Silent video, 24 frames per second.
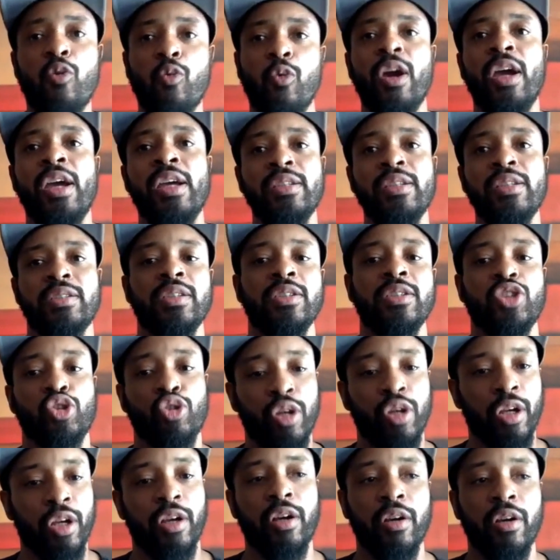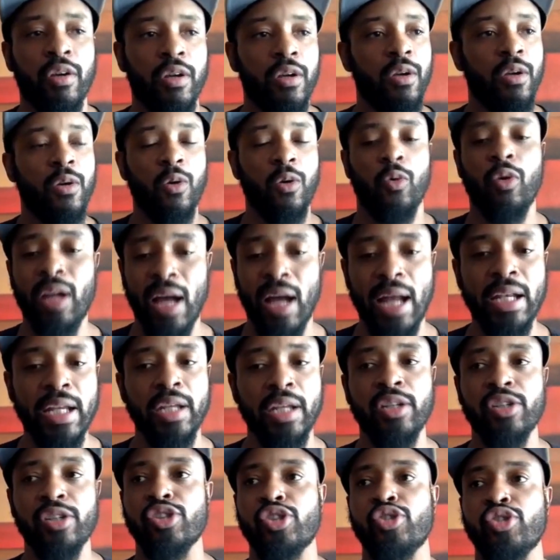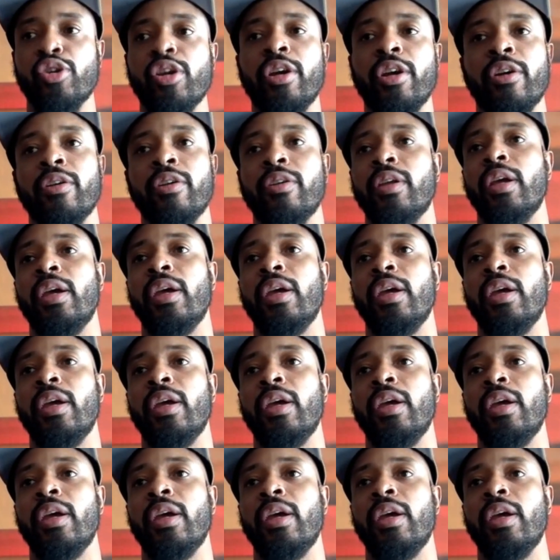ways to trigger what I needed to trigger.